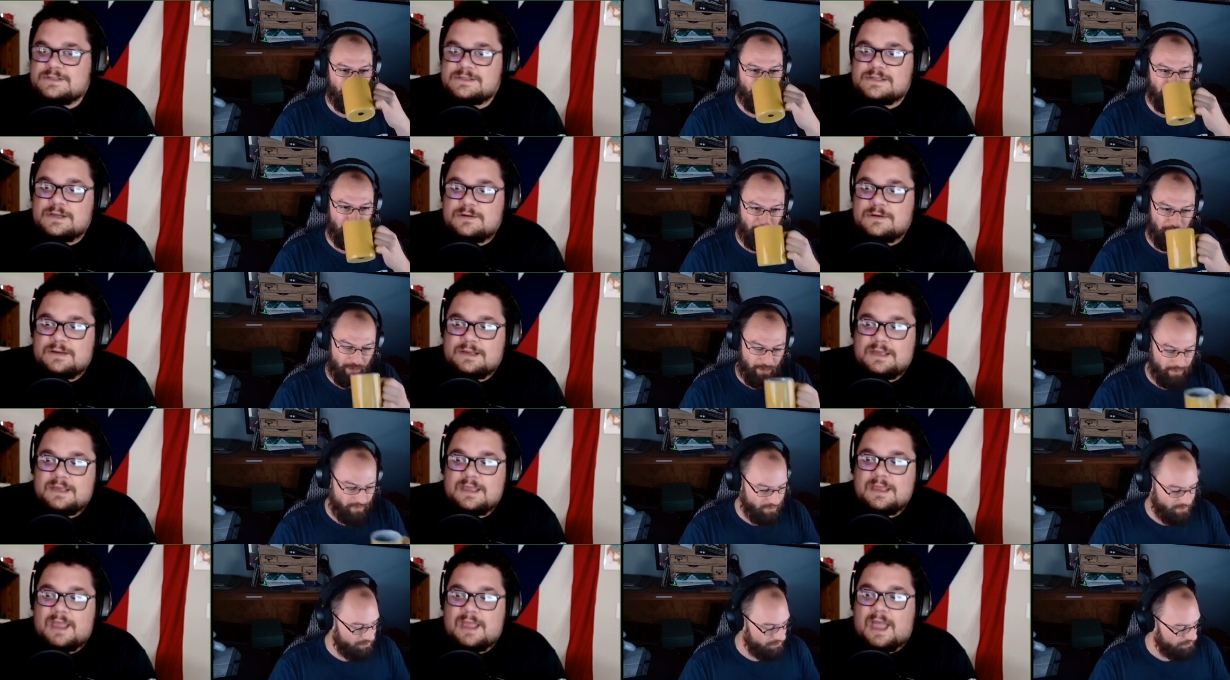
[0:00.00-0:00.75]

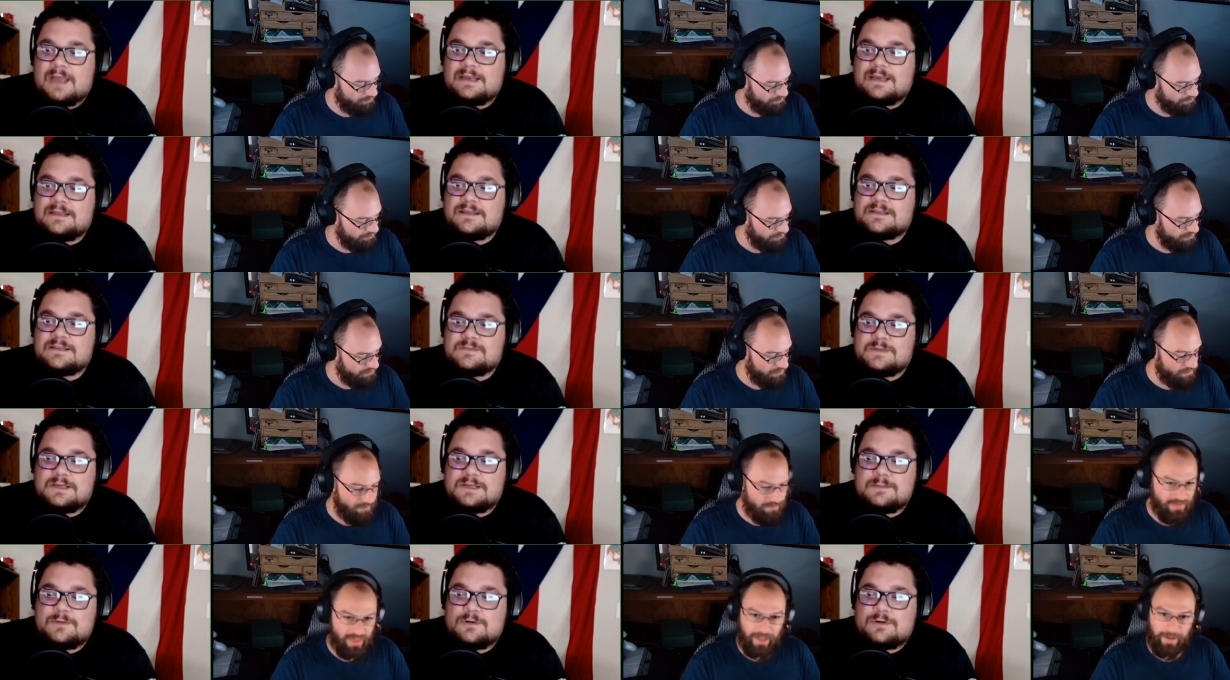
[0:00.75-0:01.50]
Speaker 1: knowing, hey, I need this
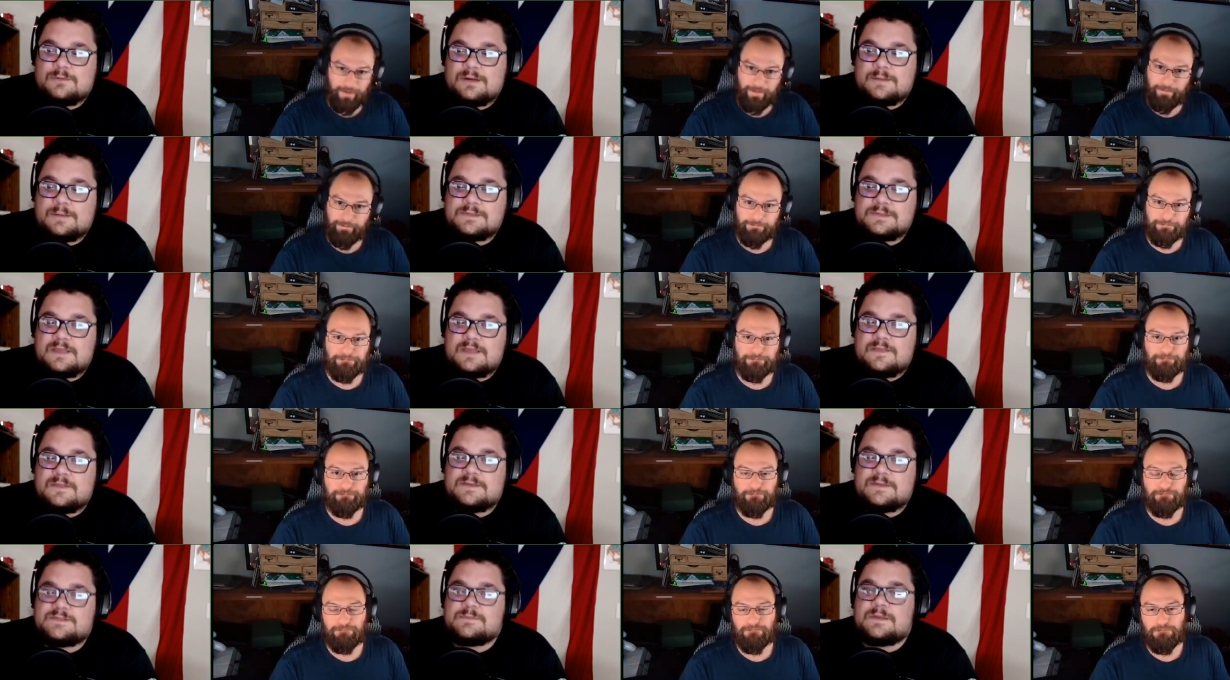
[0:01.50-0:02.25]
many board wipes
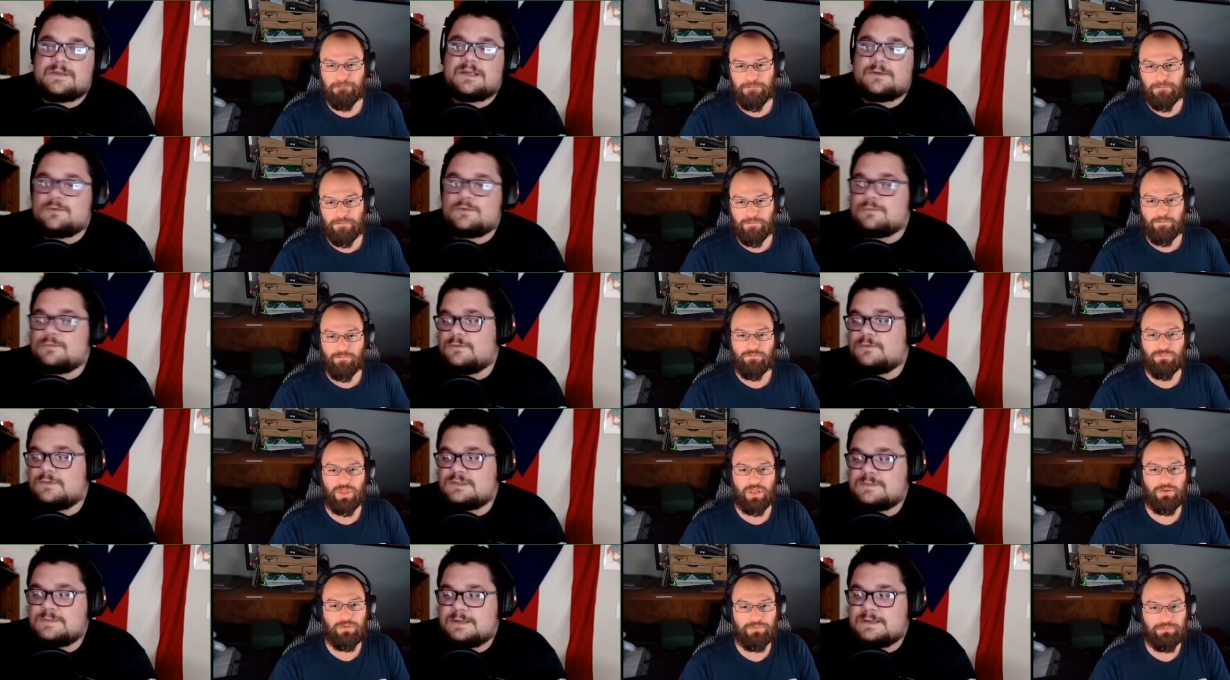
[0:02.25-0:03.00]
and this many
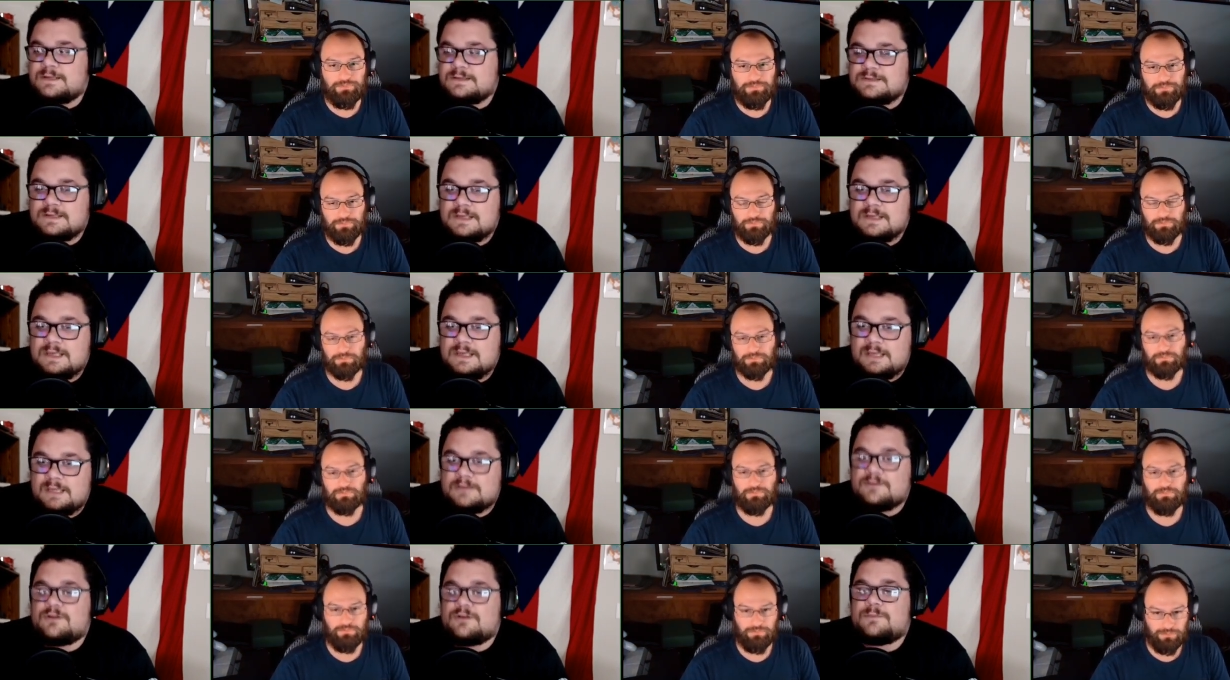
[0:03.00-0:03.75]
removal spells,
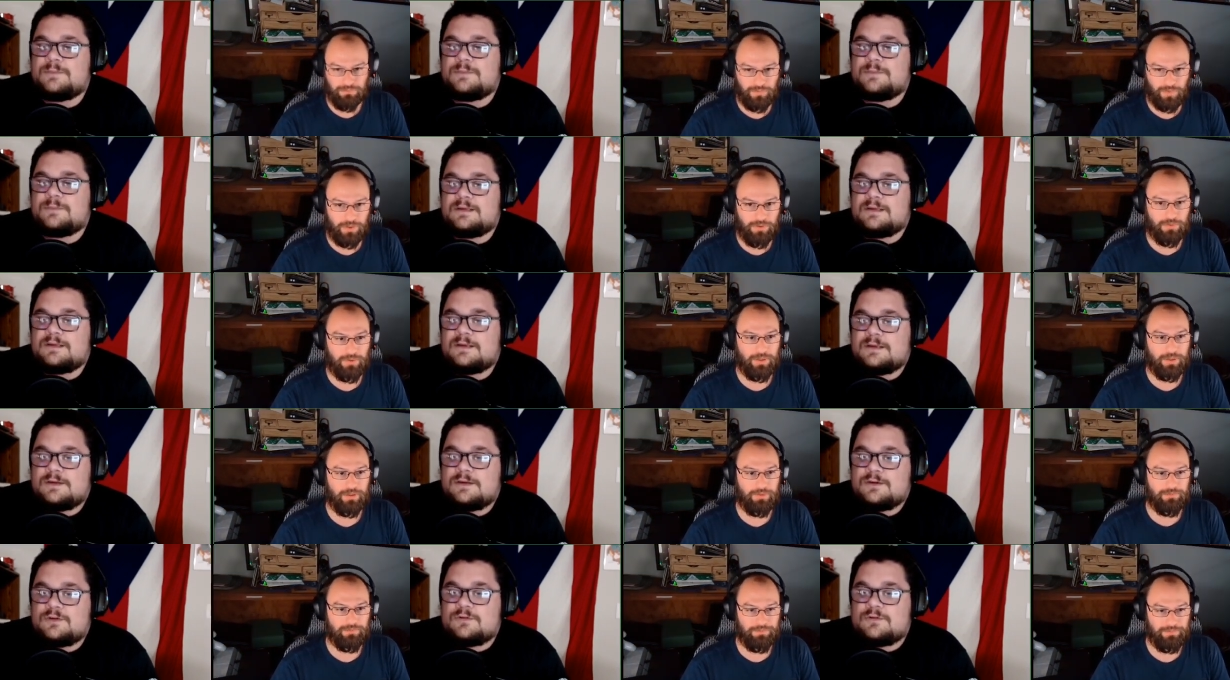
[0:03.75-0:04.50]
and don't be
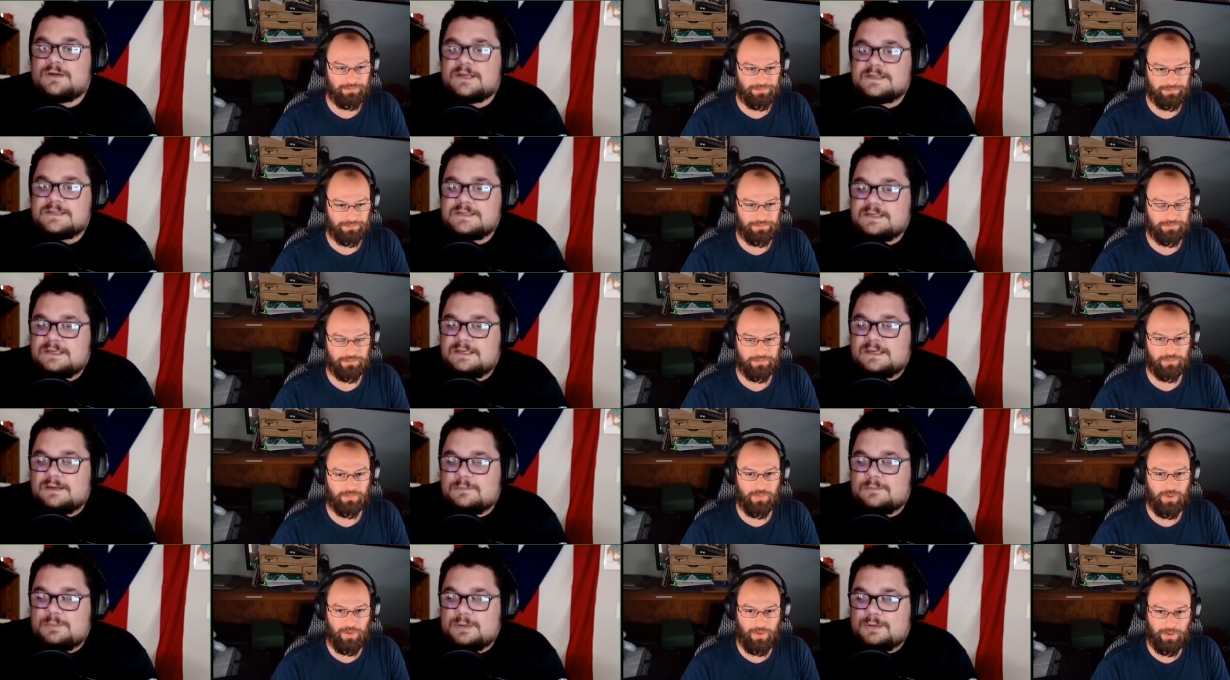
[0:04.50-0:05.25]
crazy
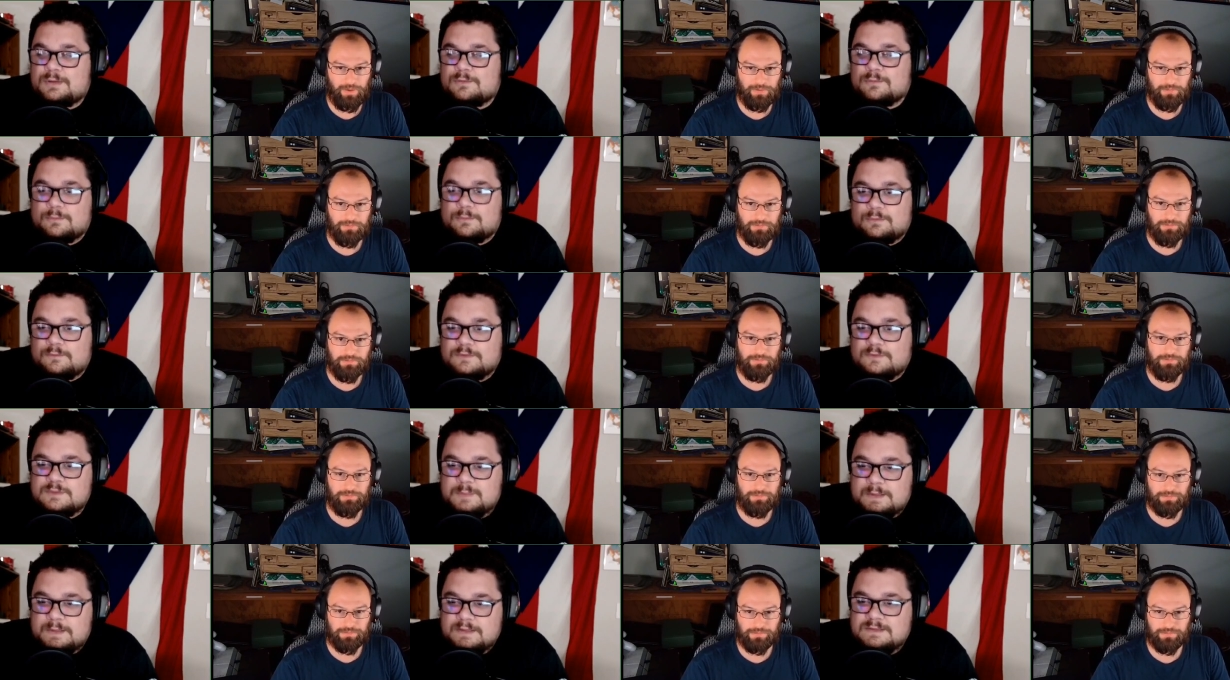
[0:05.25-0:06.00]
and pick removal
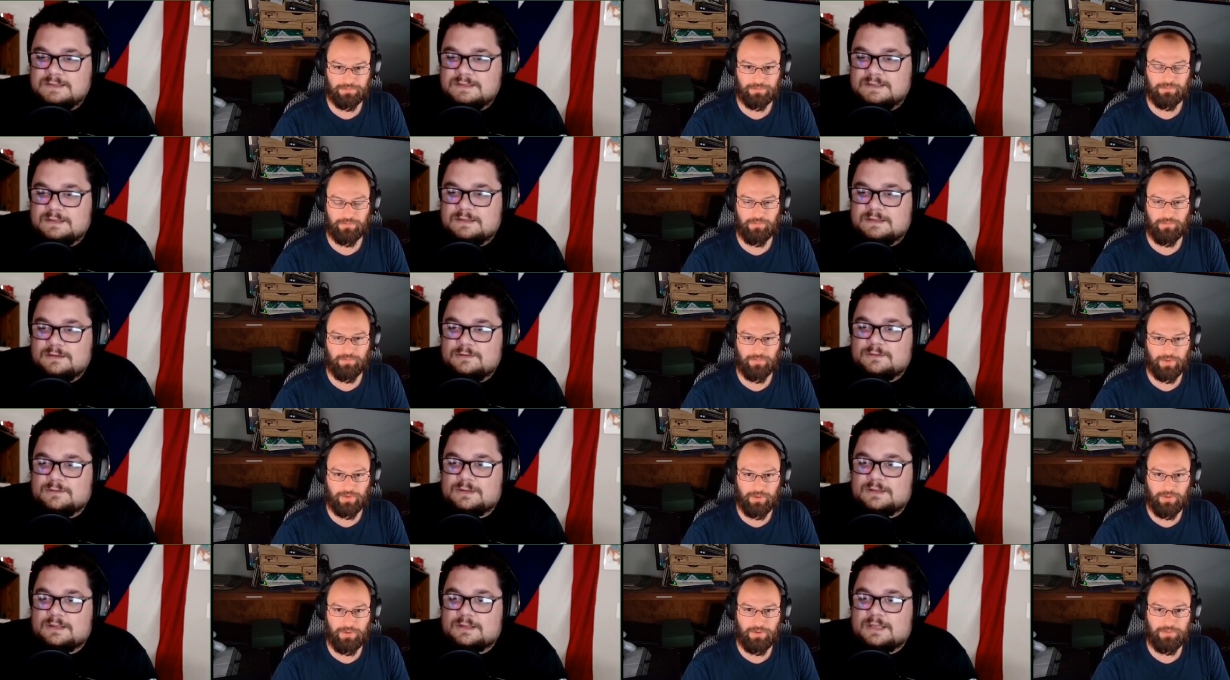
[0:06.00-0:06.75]
spells that
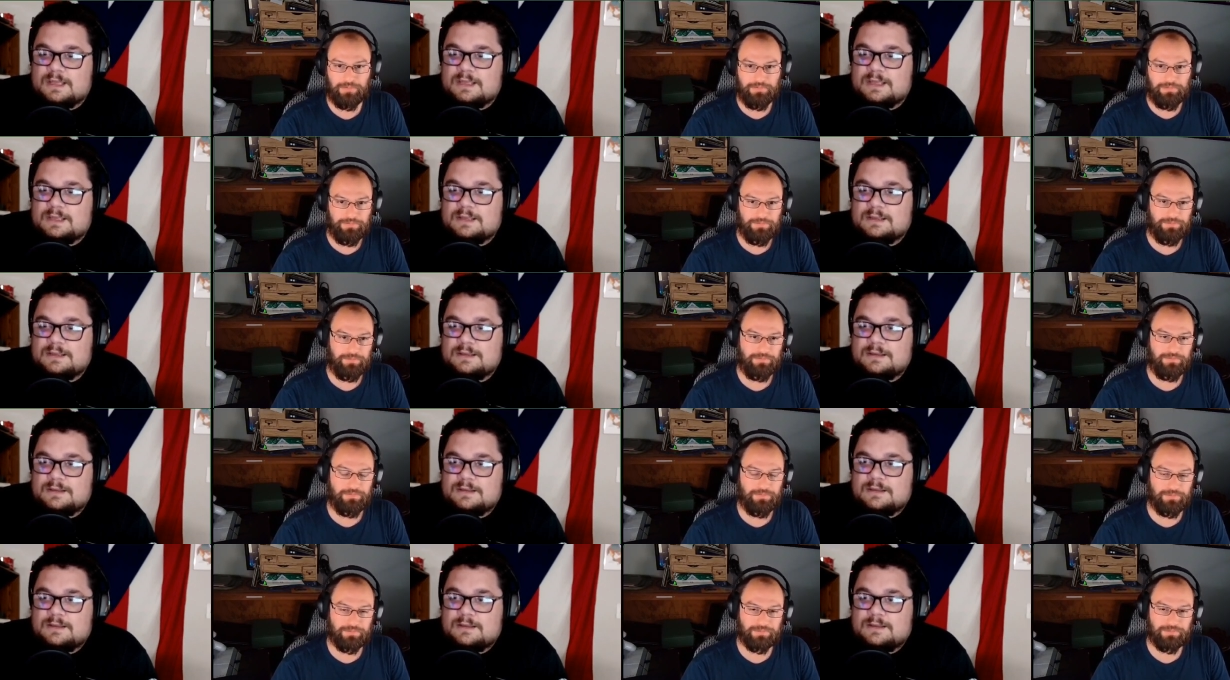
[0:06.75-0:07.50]
you can like
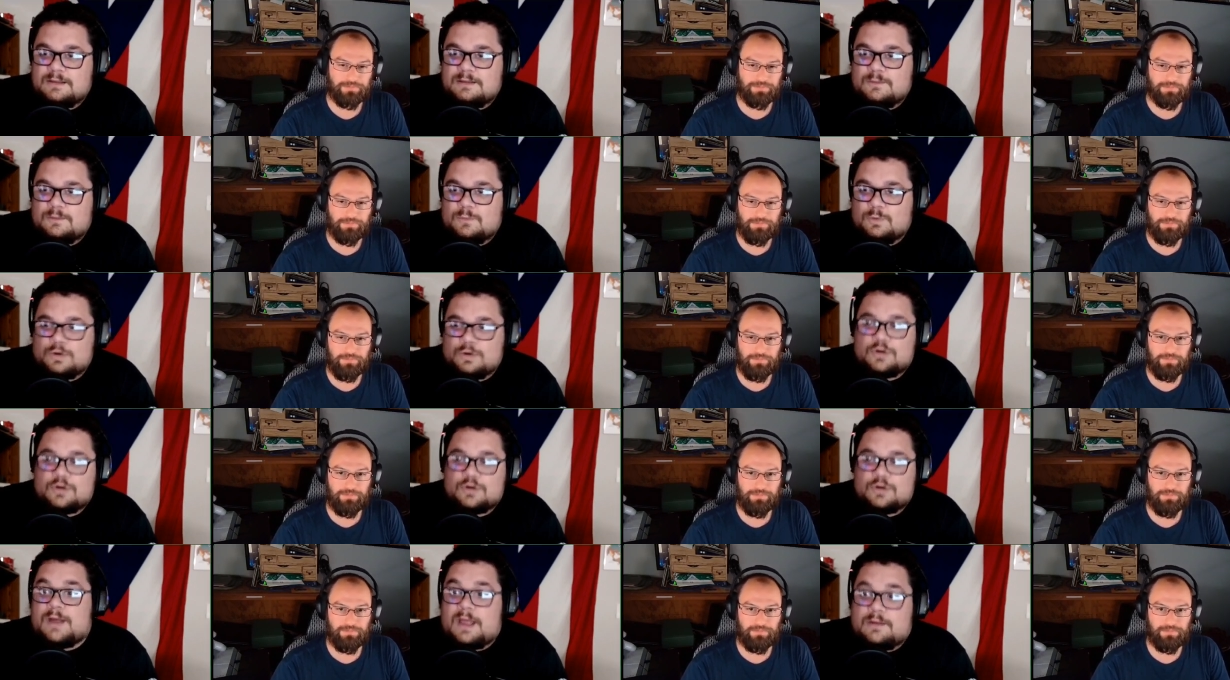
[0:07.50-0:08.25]

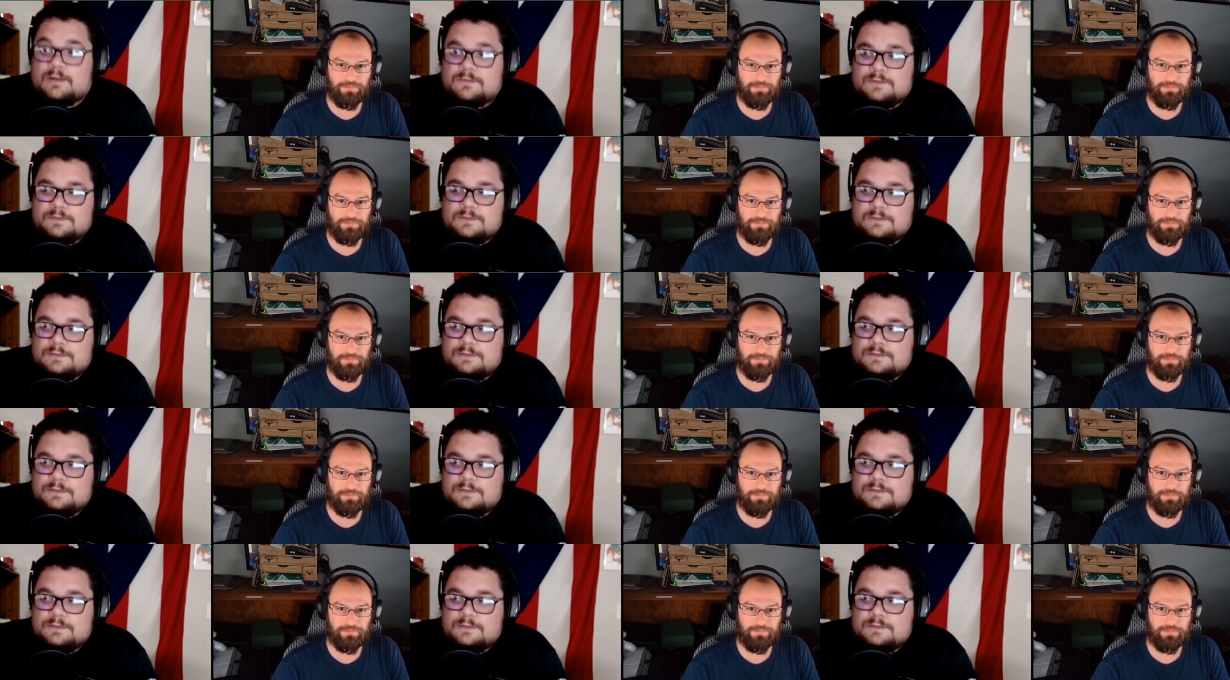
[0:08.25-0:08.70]
work around.